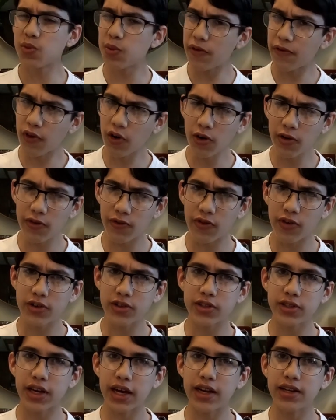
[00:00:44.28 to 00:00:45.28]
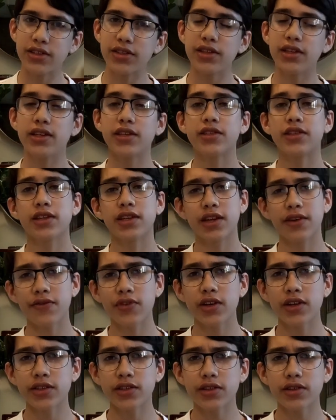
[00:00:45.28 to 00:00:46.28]
So before we first get into the
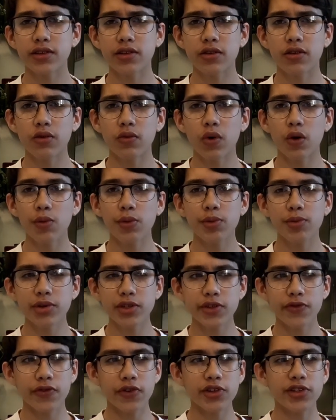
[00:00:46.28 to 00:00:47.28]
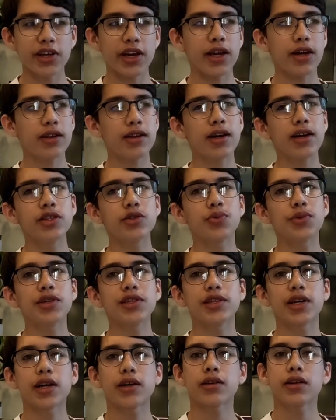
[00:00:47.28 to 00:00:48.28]
significance of the Cold War, we must first analyze what
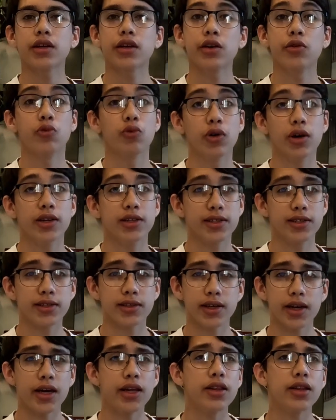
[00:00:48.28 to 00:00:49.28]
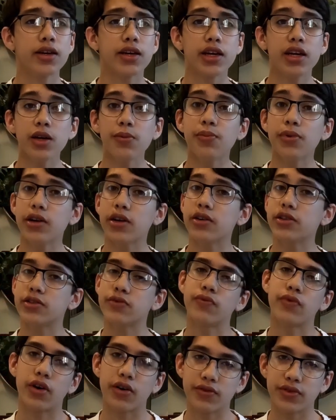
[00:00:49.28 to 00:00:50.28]
exactly it was, and the key players
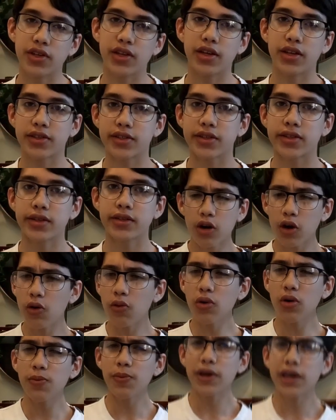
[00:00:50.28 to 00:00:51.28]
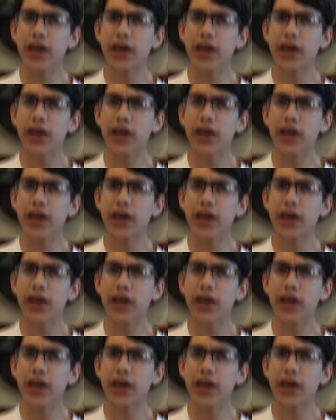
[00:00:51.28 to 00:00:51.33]
involved in it. The Cold War